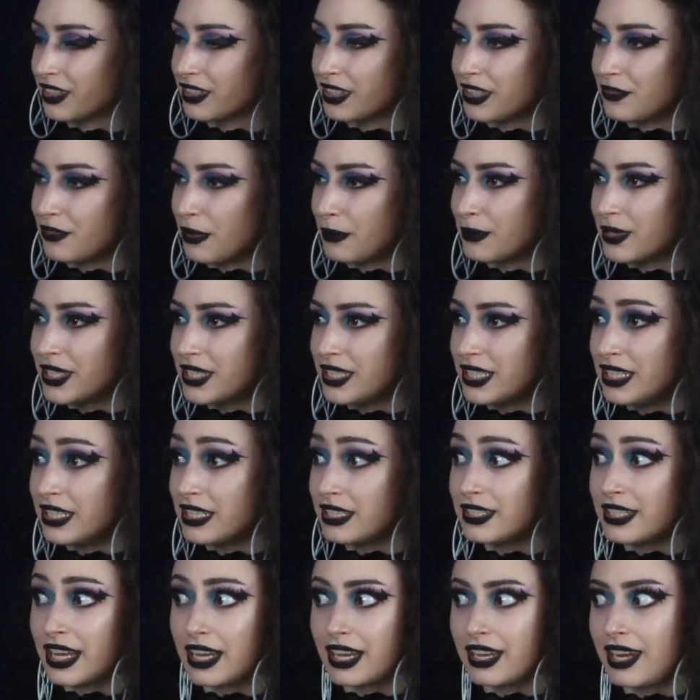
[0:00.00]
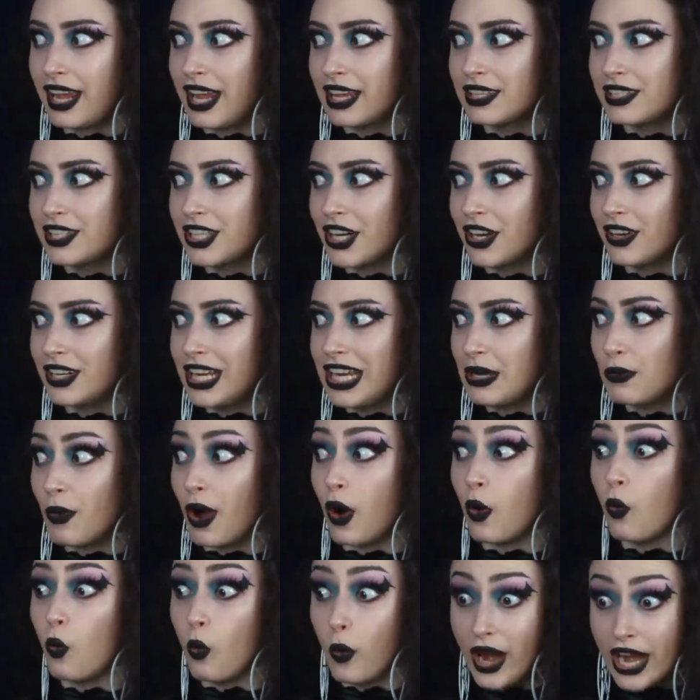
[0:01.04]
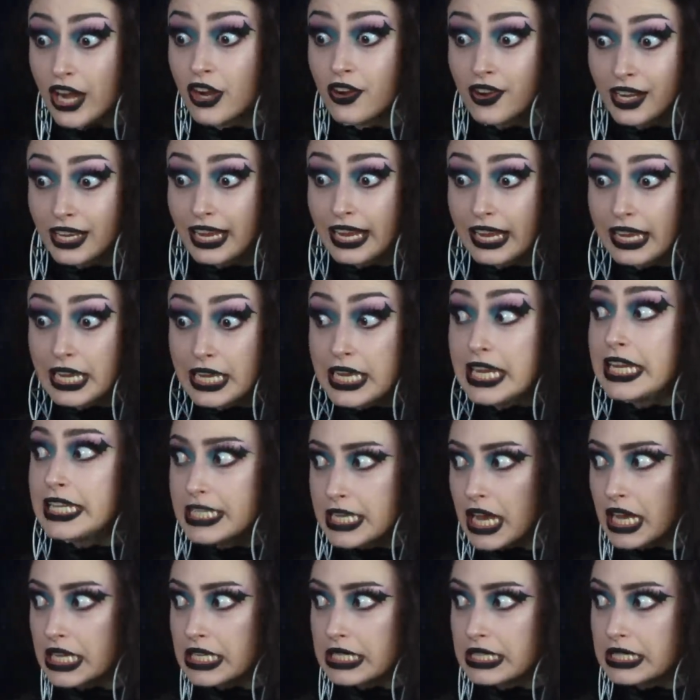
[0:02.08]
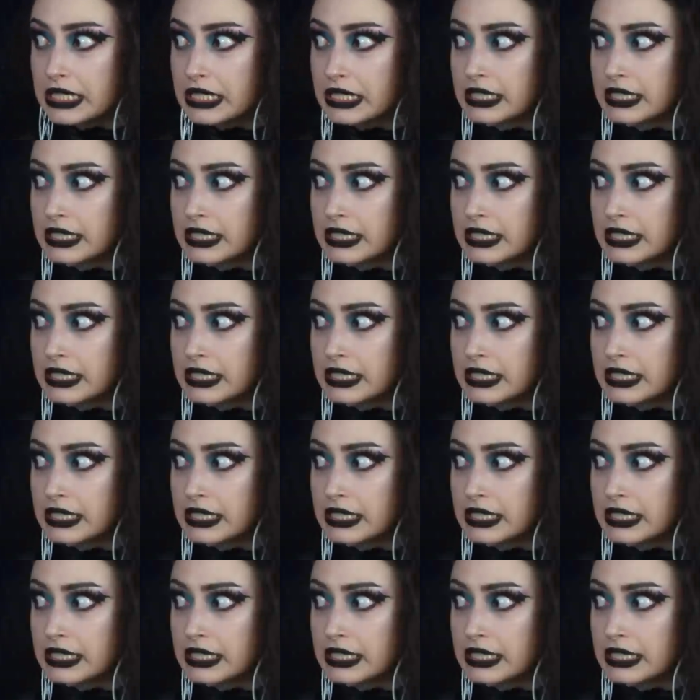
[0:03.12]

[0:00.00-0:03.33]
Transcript: If I'm listening to Secondhand Serenade while wearing it, it does.